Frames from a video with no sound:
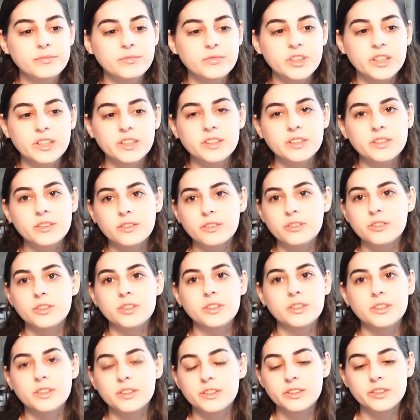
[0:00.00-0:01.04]
that still
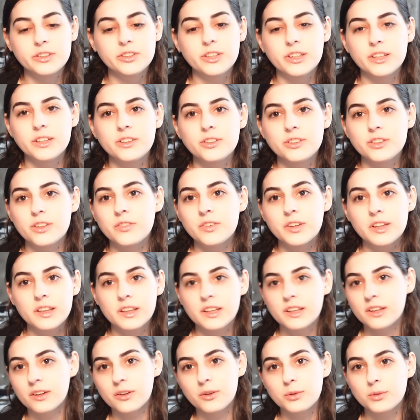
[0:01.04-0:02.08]
just doesn't change
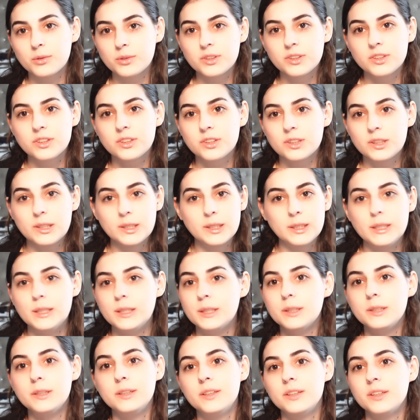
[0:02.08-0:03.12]
everything else that
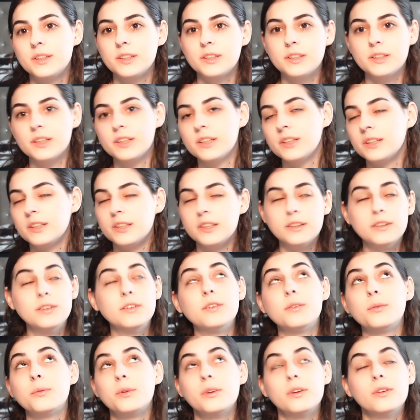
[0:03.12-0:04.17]
he did
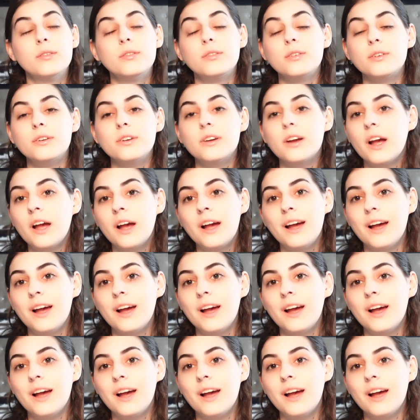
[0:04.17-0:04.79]
and whatever.